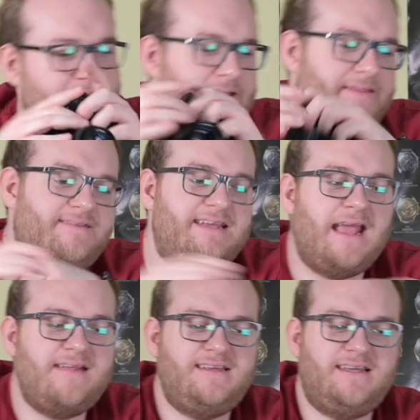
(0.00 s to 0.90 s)
Now, the
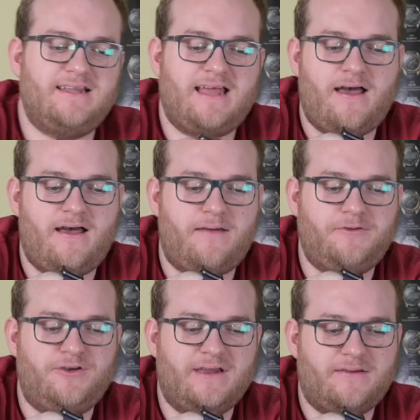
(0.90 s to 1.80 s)
D80, you can
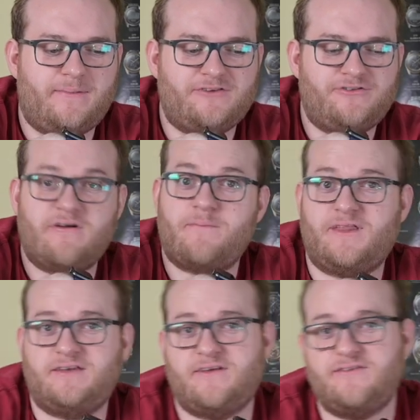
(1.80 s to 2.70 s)
add a battery grip,
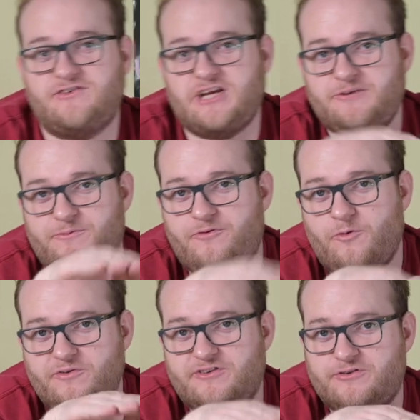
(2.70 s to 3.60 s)
but it doesn't change
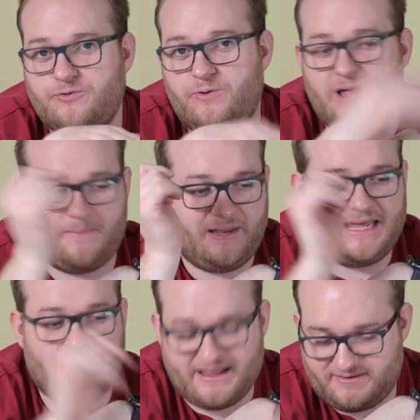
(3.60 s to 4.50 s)
performance at all. It
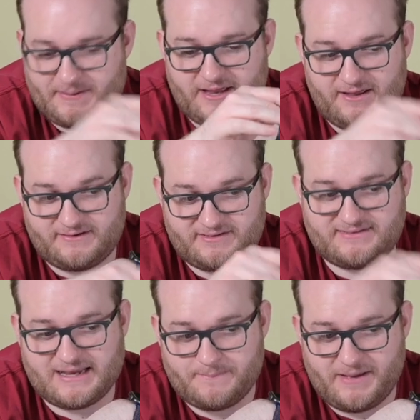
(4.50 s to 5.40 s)
merely adds a
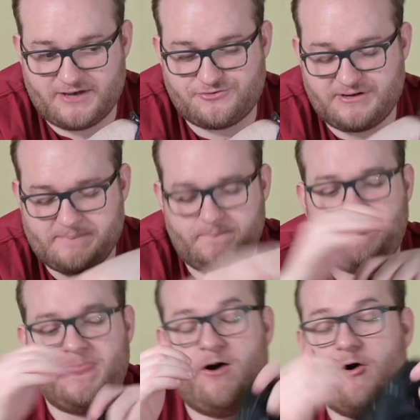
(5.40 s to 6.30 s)
second battery.
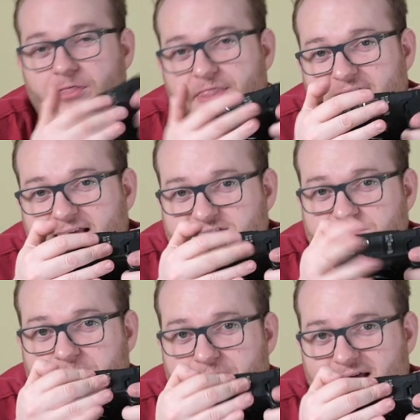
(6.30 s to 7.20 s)
On this,
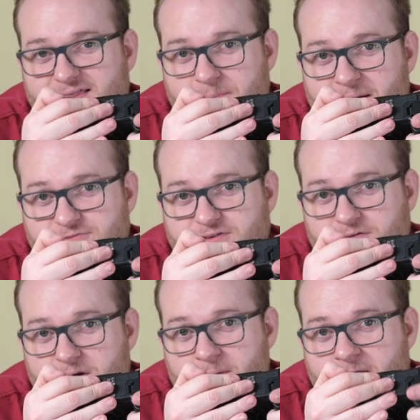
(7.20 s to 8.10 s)
when you add the battery
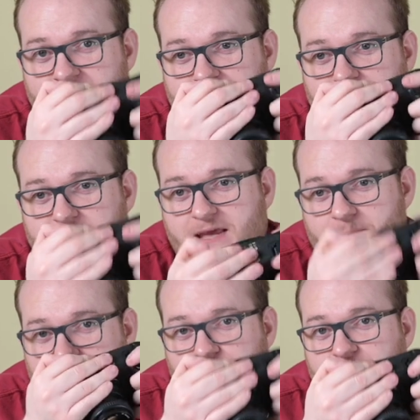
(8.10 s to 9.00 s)
grip and the
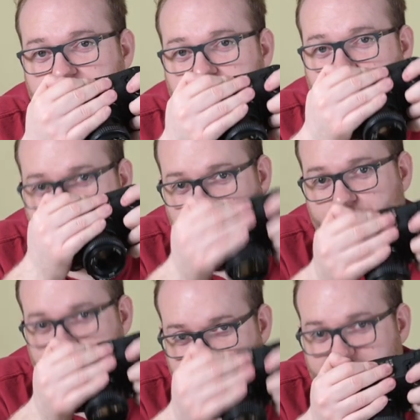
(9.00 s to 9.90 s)
battery from the
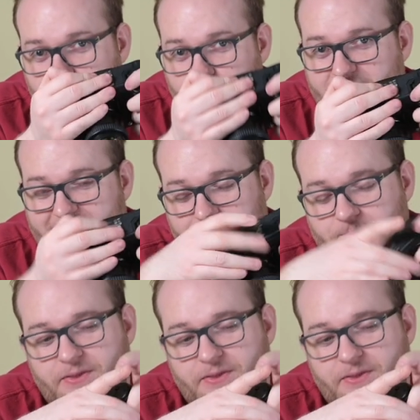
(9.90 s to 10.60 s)
Nikon D3,